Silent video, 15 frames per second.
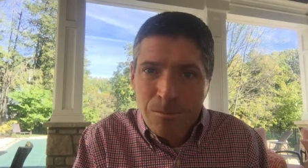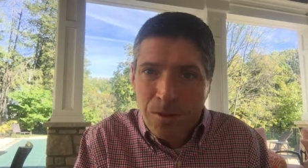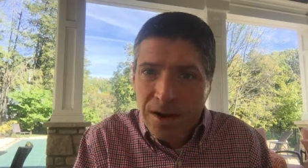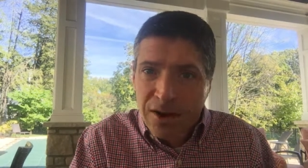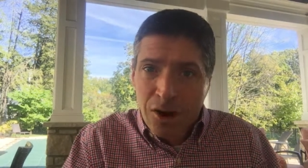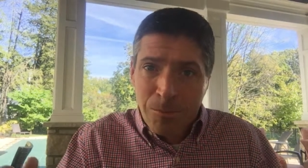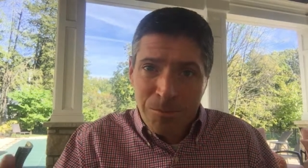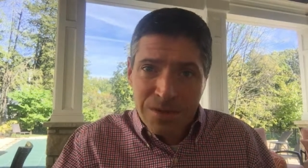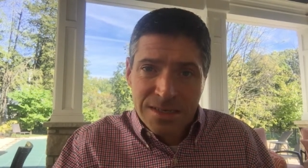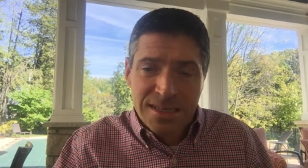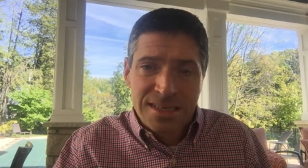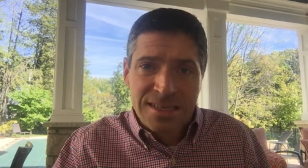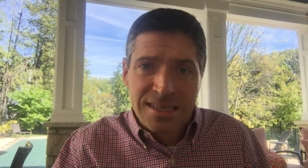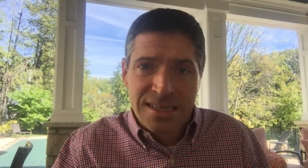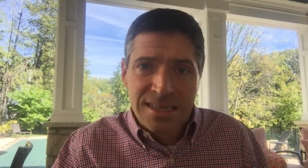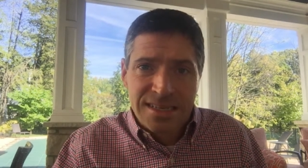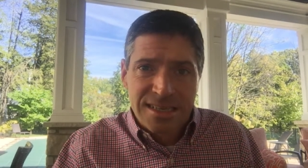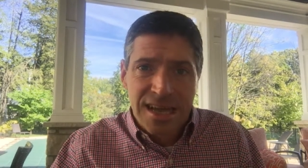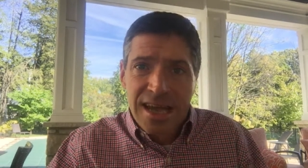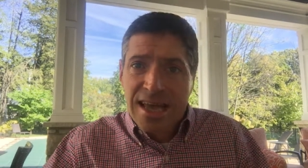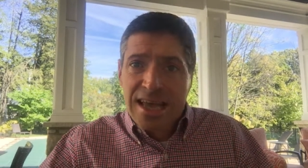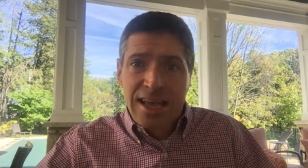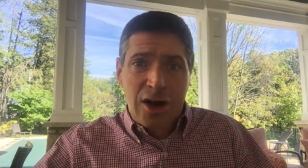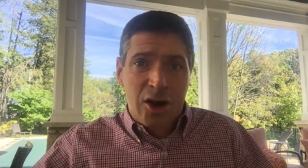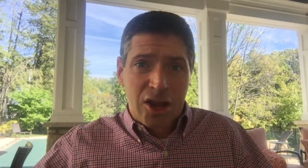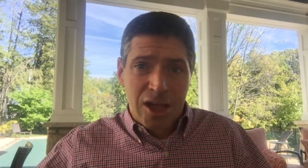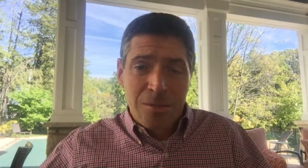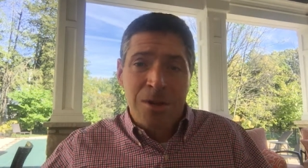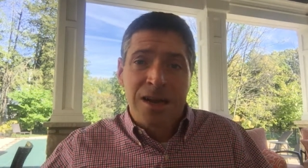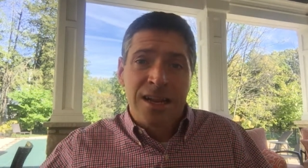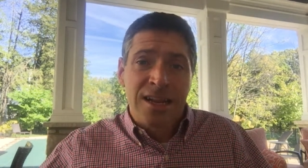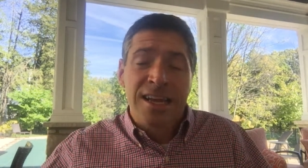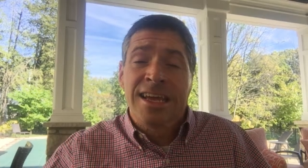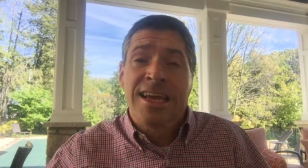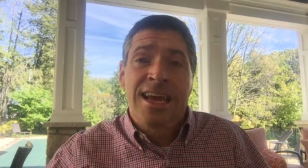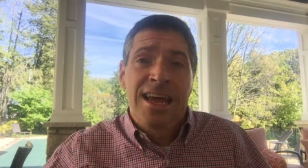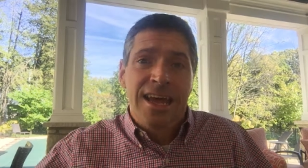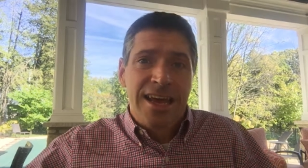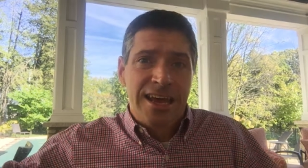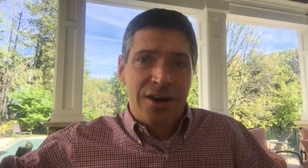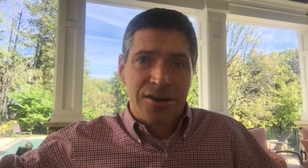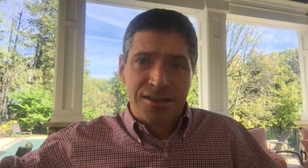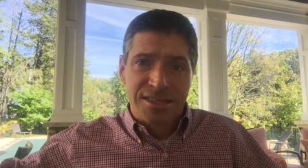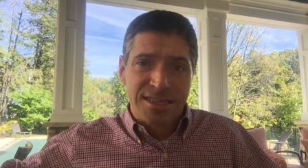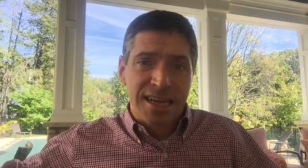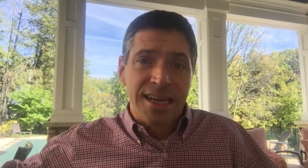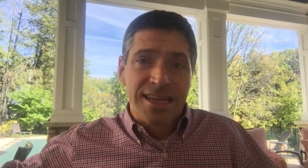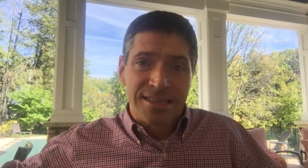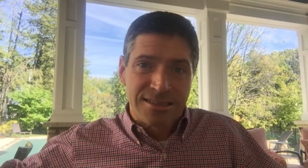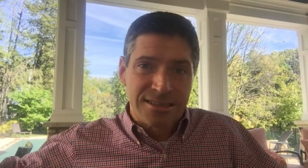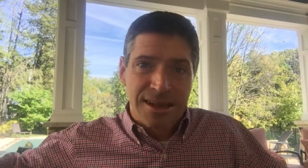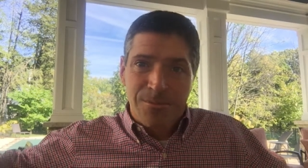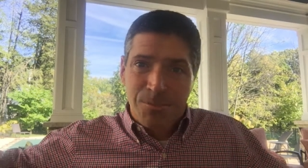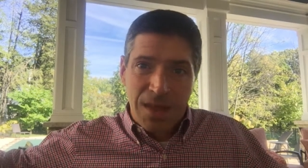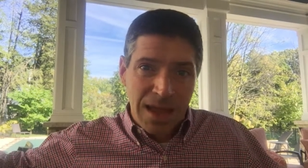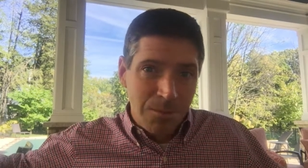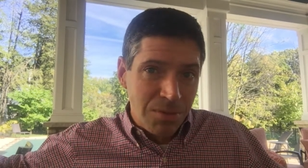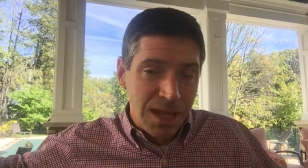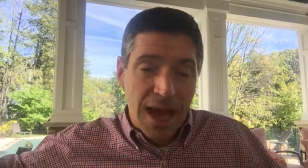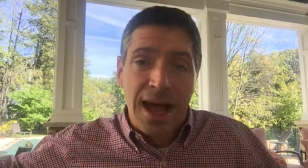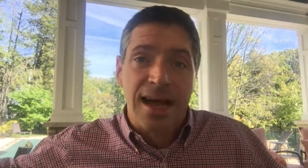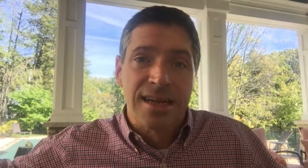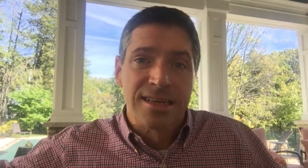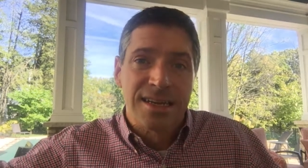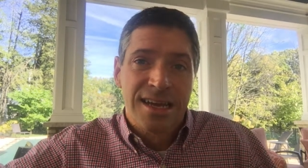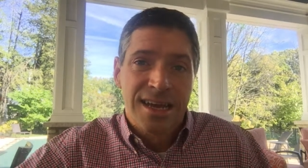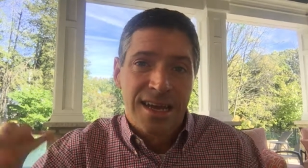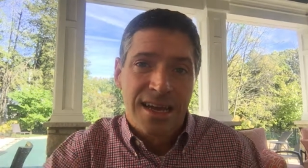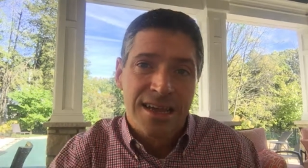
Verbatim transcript: but in our businesses, in our community, in our states, and beyond.